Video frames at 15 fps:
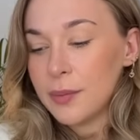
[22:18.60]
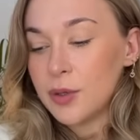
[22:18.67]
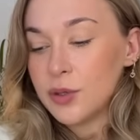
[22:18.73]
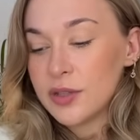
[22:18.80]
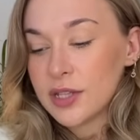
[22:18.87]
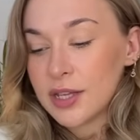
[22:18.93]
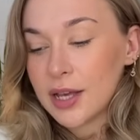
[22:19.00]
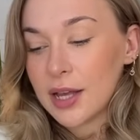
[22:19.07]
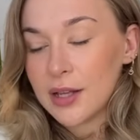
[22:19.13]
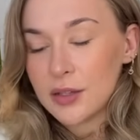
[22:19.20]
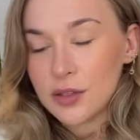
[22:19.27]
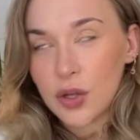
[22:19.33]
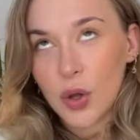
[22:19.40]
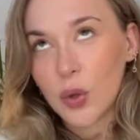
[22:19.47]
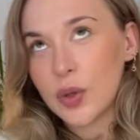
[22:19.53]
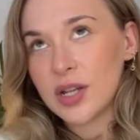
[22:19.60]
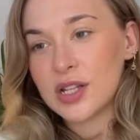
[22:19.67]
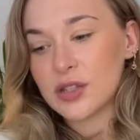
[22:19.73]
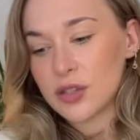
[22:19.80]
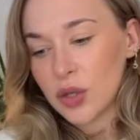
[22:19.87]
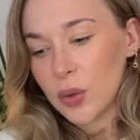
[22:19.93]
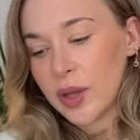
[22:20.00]
Music is not only
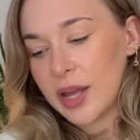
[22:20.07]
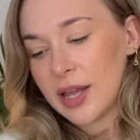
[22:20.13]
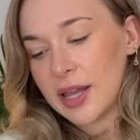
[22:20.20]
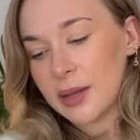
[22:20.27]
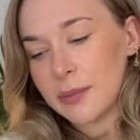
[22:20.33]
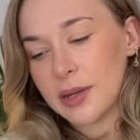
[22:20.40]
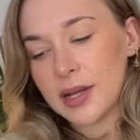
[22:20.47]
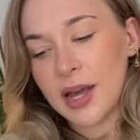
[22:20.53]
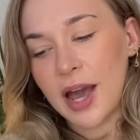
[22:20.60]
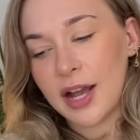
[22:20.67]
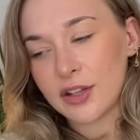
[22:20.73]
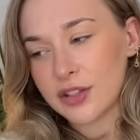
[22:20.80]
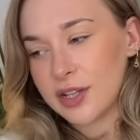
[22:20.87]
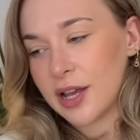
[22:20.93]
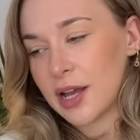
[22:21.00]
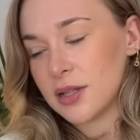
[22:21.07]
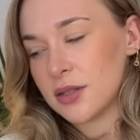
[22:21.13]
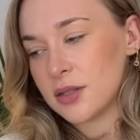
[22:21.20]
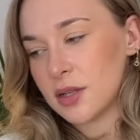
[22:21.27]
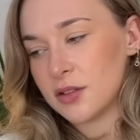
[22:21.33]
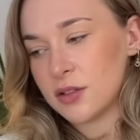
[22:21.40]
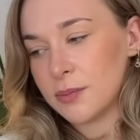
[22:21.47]
so healing, but it actually has
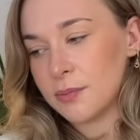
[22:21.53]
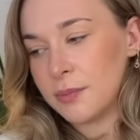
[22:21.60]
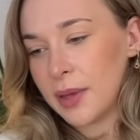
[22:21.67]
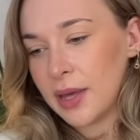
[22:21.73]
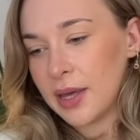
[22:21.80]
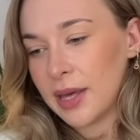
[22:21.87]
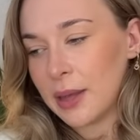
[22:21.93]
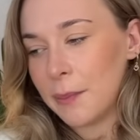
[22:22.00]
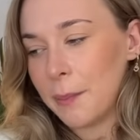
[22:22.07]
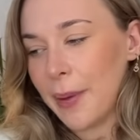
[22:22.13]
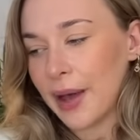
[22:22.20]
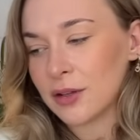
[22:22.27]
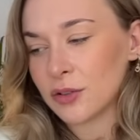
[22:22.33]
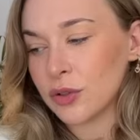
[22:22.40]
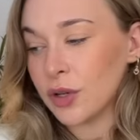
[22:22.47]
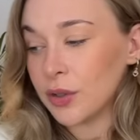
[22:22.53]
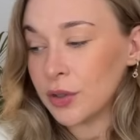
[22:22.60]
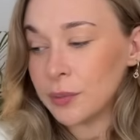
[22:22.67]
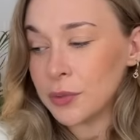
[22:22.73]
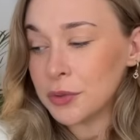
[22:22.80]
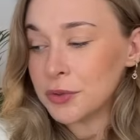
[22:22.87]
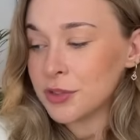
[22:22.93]
such a big impact on our
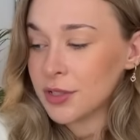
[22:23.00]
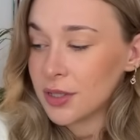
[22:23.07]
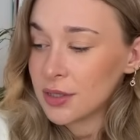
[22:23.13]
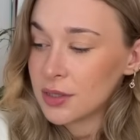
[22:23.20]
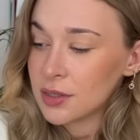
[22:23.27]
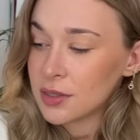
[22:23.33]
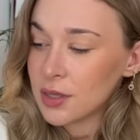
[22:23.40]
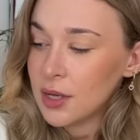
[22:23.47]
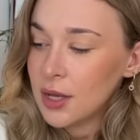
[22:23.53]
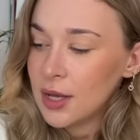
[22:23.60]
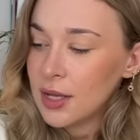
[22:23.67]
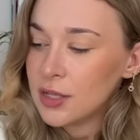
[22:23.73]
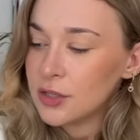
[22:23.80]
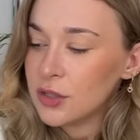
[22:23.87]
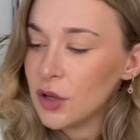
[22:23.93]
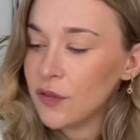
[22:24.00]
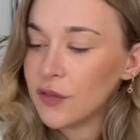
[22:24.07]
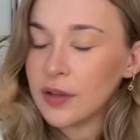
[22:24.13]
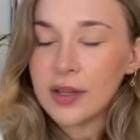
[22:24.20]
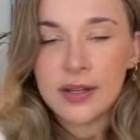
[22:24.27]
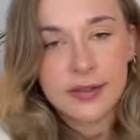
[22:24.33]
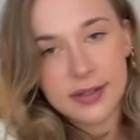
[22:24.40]
emotions. So if
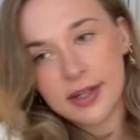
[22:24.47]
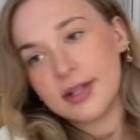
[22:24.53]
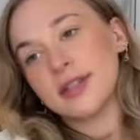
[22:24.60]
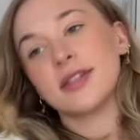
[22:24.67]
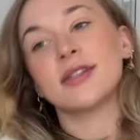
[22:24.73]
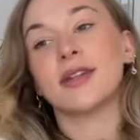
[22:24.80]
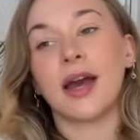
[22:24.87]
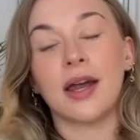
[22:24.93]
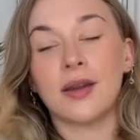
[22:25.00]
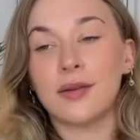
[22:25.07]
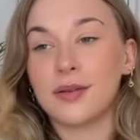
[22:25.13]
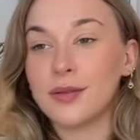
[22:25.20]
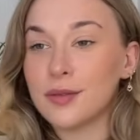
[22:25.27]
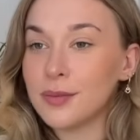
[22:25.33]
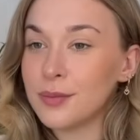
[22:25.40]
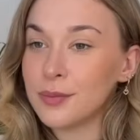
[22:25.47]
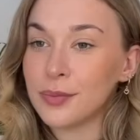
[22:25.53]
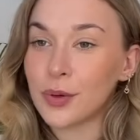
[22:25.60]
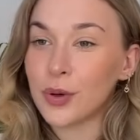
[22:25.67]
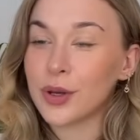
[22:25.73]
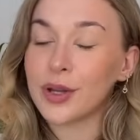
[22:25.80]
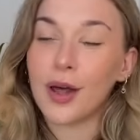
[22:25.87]
you're listening to sad,
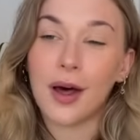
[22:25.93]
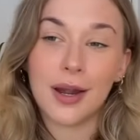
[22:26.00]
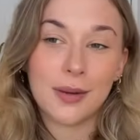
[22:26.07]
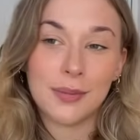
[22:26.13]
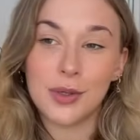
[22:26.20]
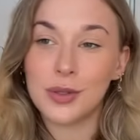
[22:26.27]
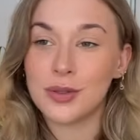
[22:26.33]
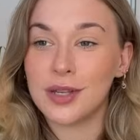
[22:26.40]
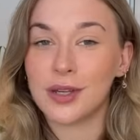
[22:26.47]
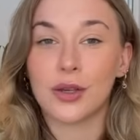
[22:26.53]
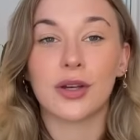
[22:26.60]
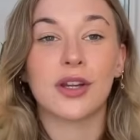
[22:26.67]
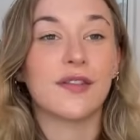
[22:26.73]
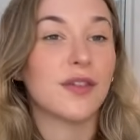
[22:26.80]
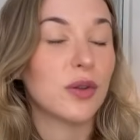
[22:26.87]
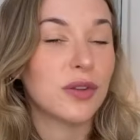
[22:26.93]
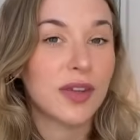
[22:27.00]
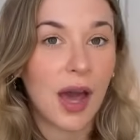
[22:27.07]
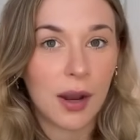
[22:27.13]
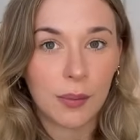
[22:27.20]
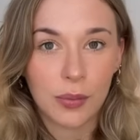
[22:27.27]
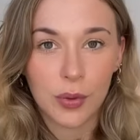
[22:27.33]
broken-hearted music, you're going to feel
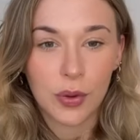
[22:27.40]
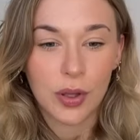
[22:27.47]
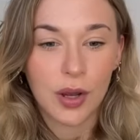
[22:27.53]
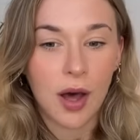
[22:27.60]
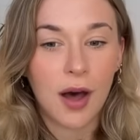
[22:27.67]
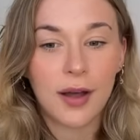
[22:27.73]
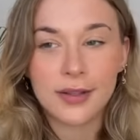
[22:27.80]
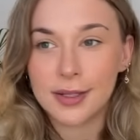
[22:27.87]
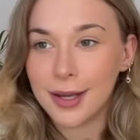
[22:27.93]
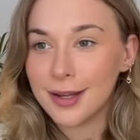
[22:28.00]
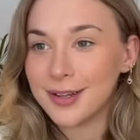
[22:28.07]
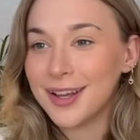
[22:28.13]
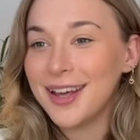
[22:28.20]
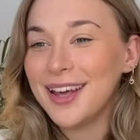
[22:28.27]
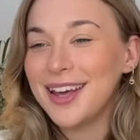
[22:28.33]
sad and broken-hearted.